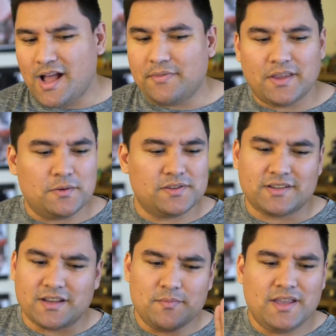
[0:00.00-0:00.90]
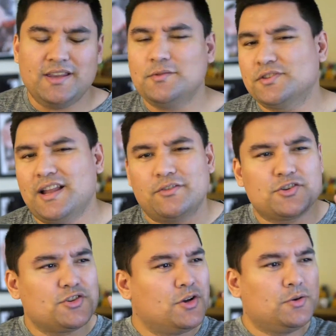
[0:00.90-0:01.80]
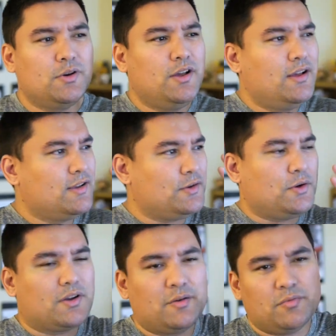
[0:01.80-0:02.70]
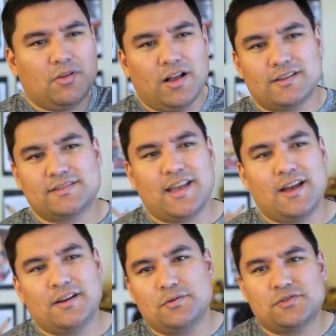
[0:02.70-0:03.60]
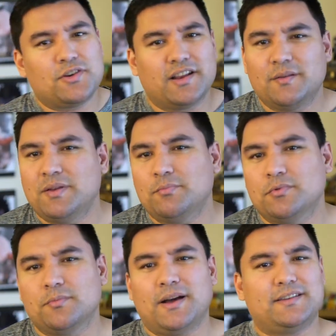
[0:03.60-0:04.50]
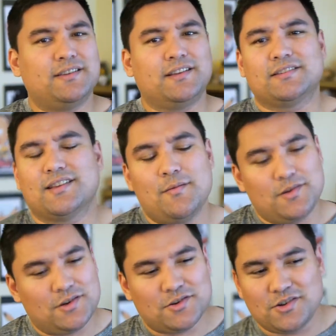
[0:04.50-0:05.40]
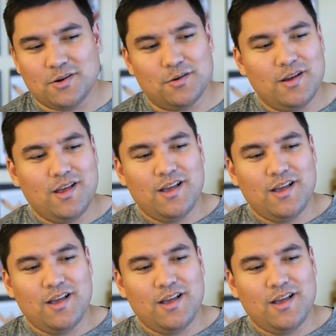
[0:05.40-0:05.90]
I think he was like a comedian. He was going to have a show, you know, a couple blocks down. He was trying to get people to buy tickets, come to his show.